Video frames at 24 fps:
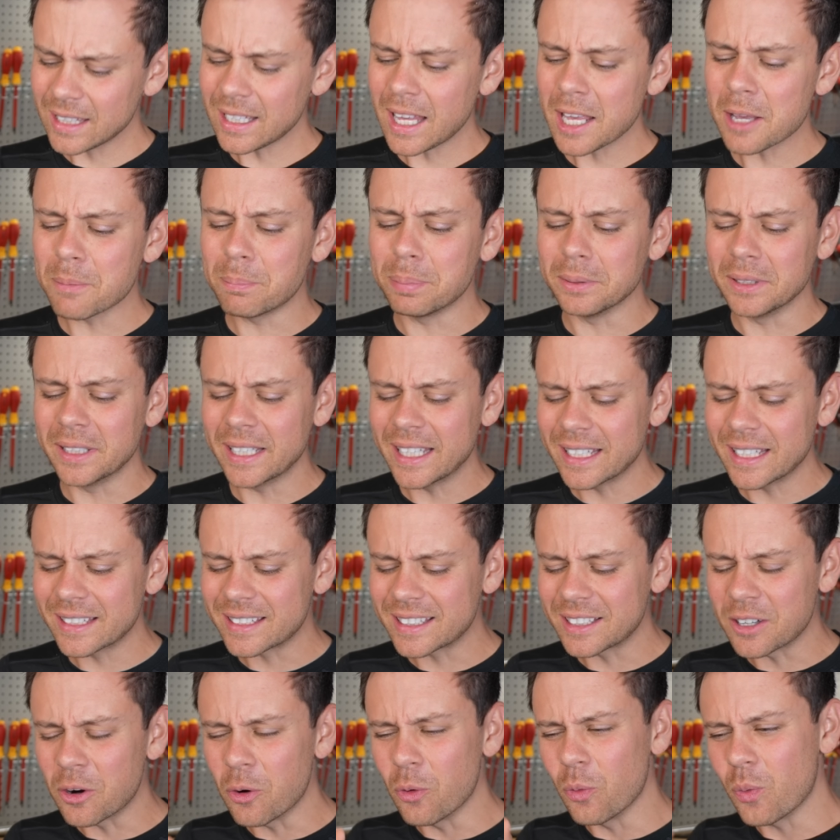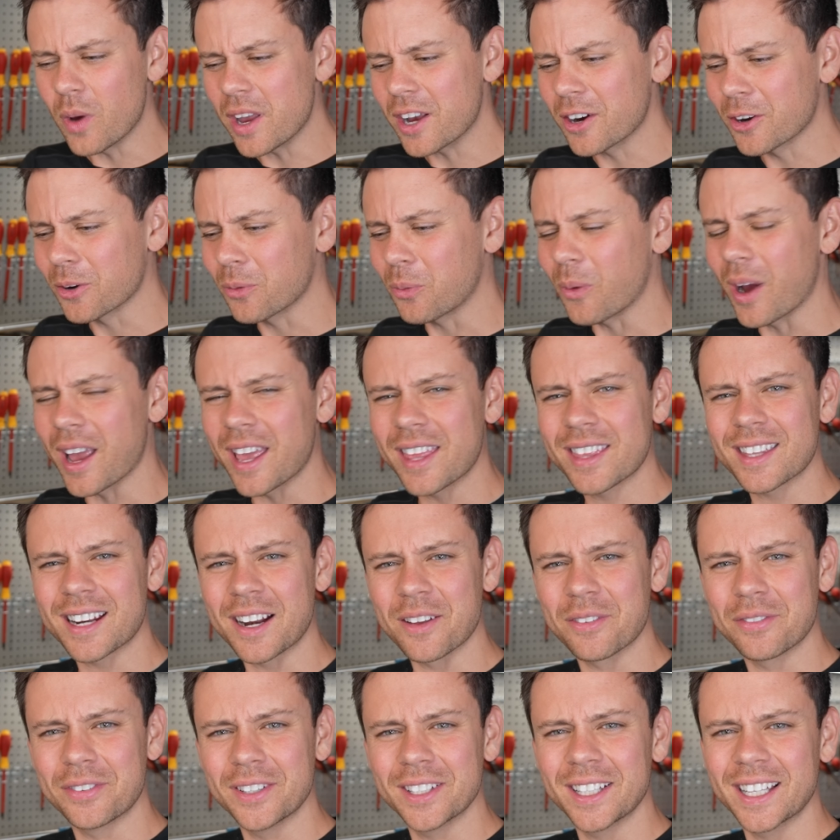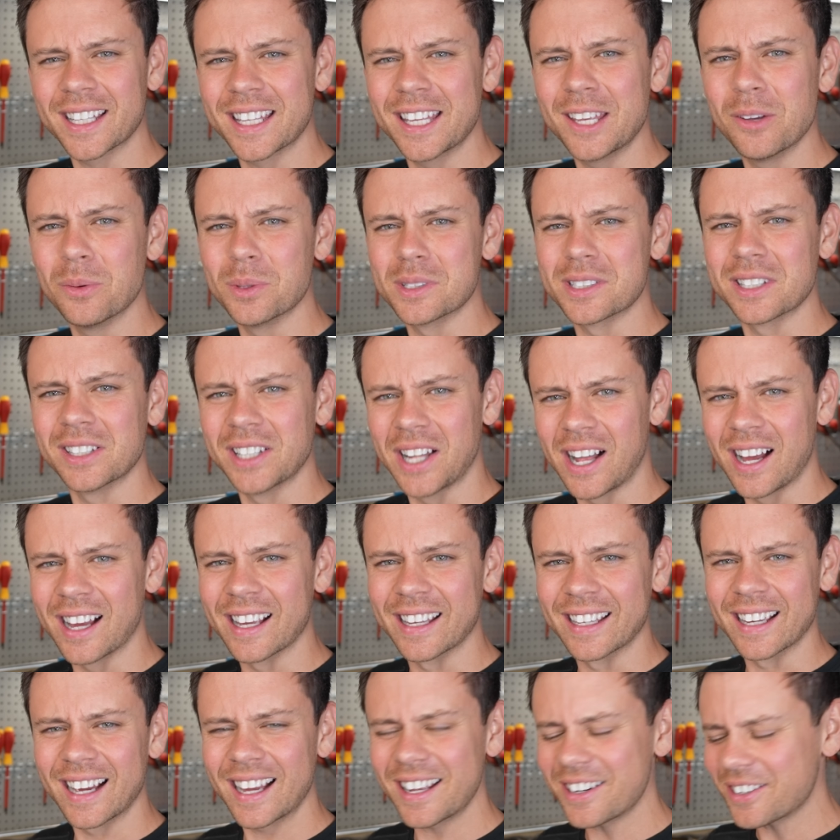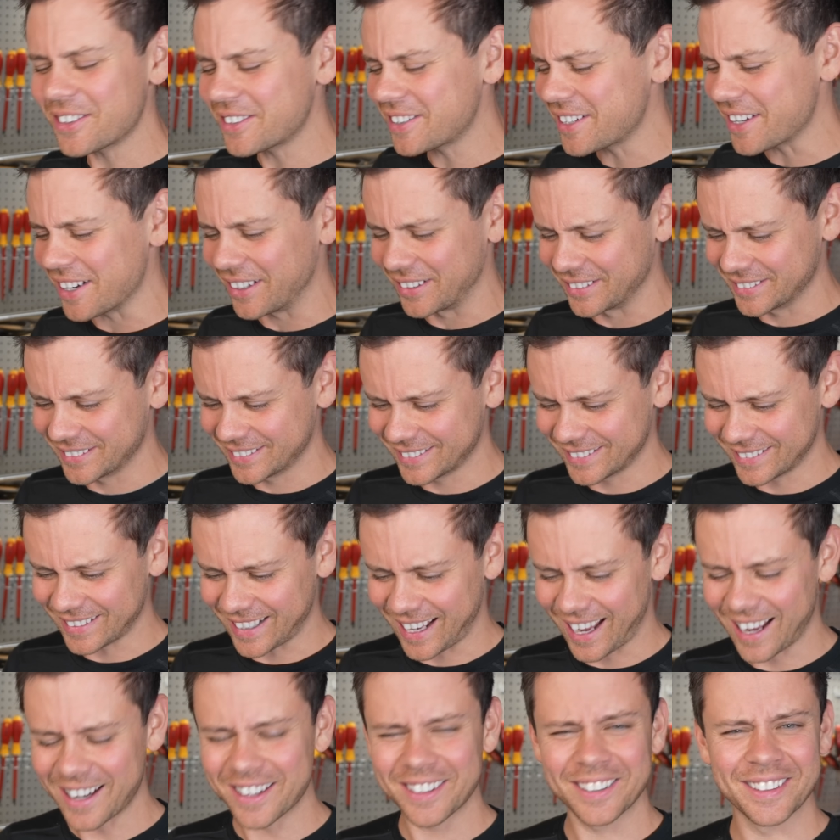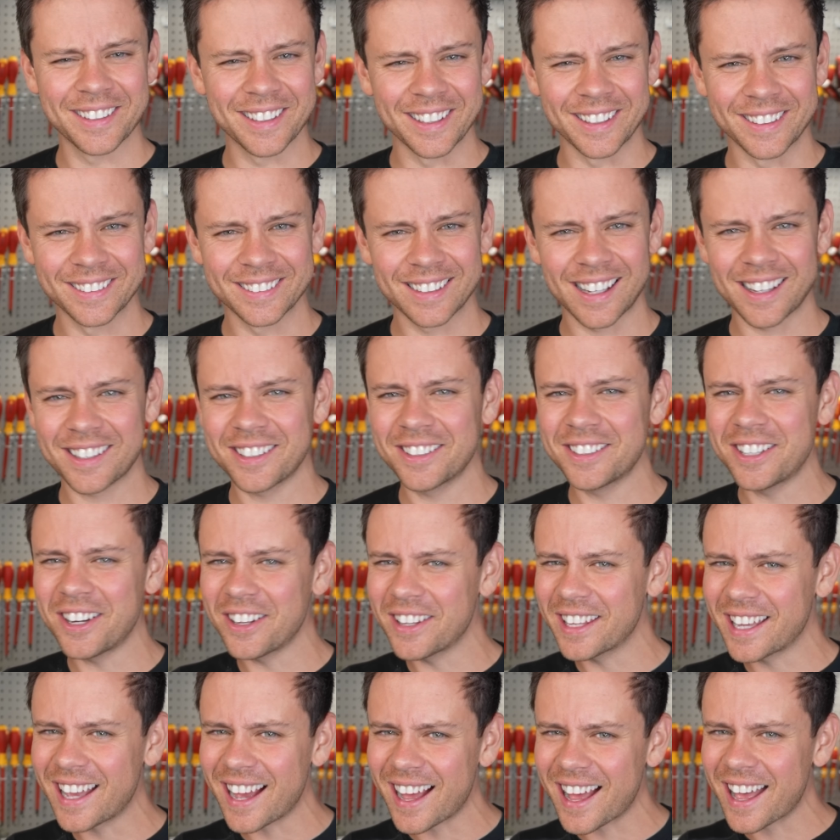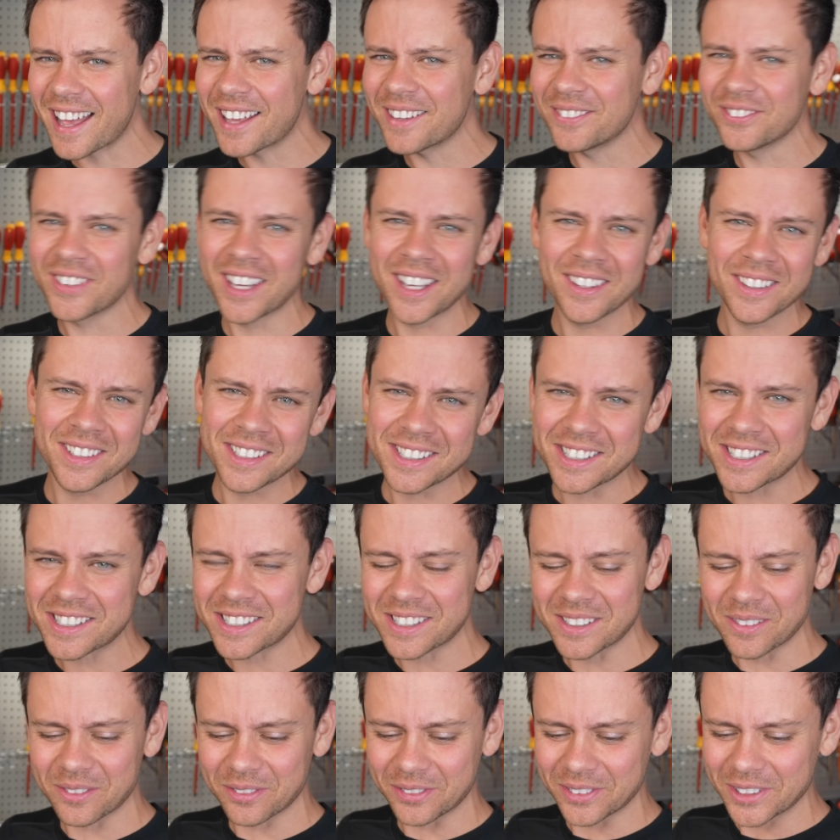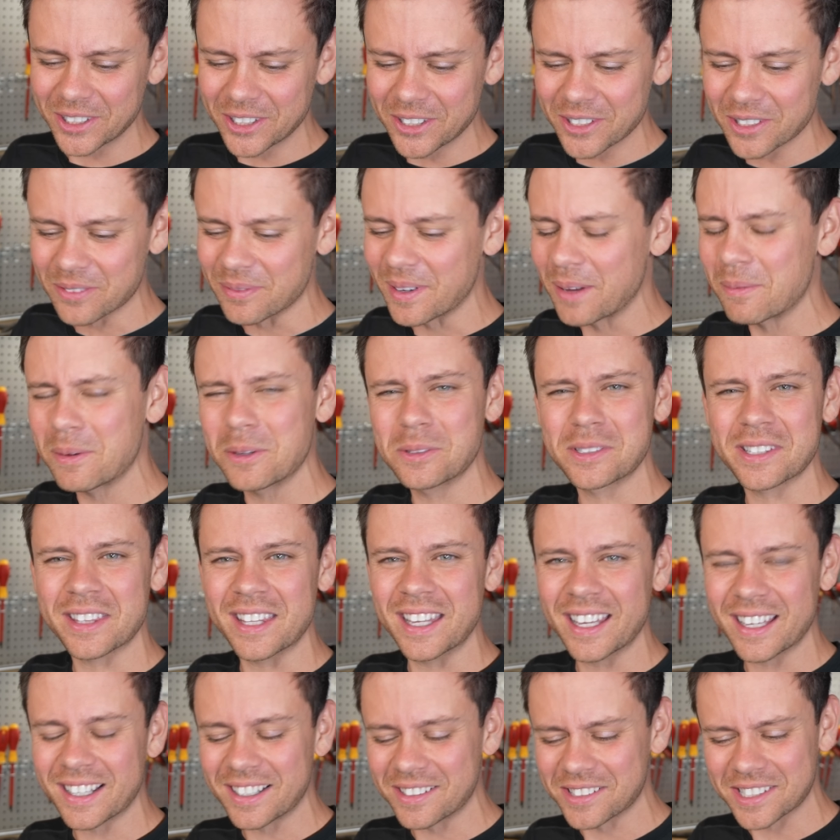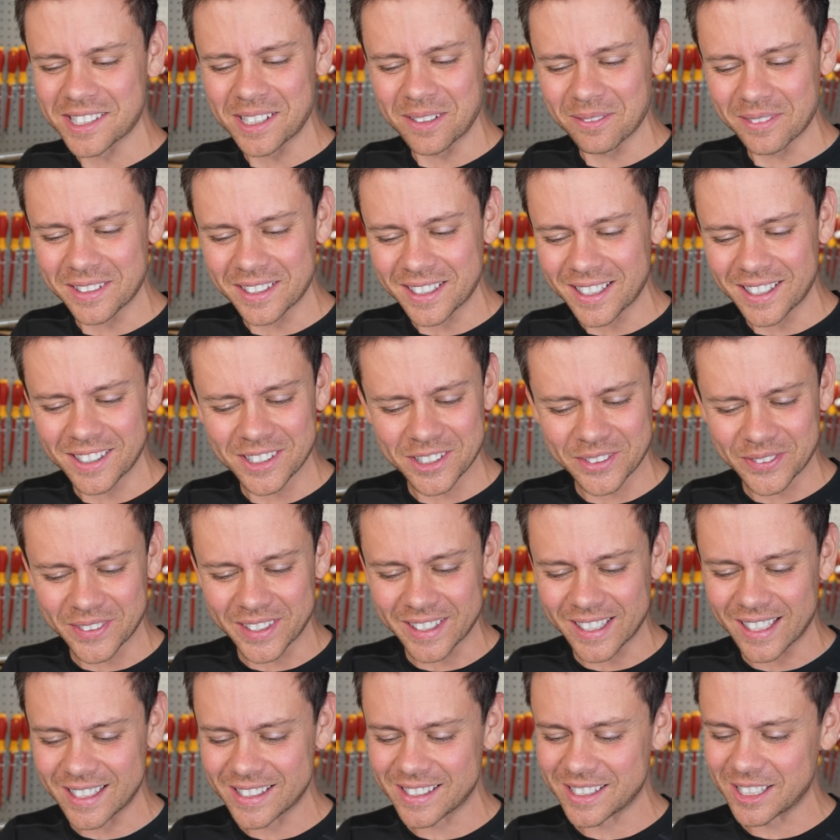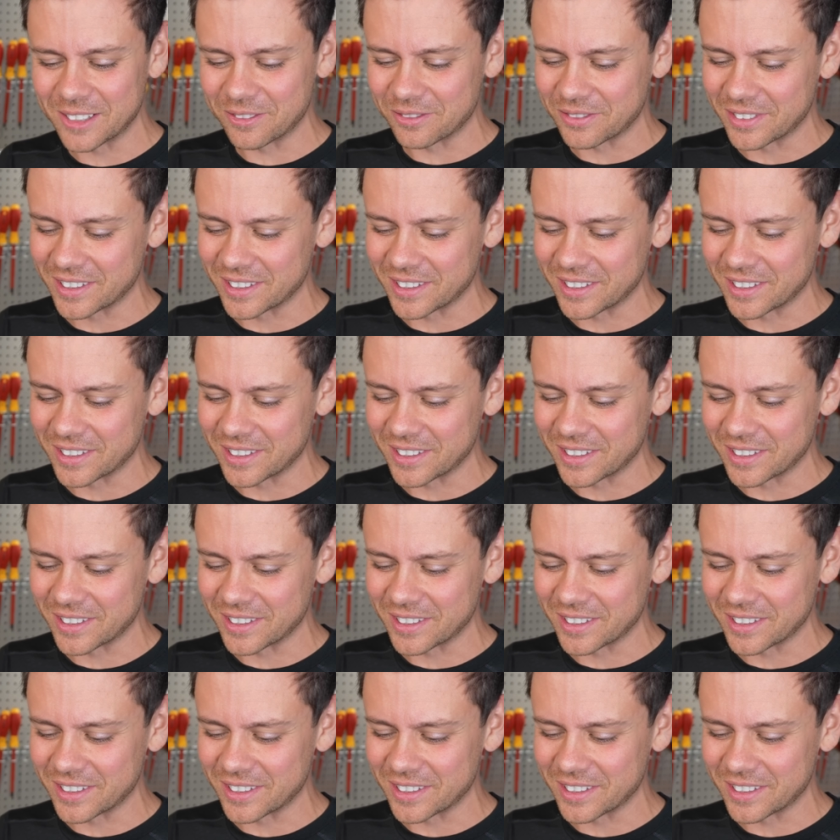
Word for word: like blinked in a weird way that I feel like he was lying. I don't know. I don't know. I don't know the guy. Maybe it's just a fluke. Maybe he was thinking of something else, but that seemed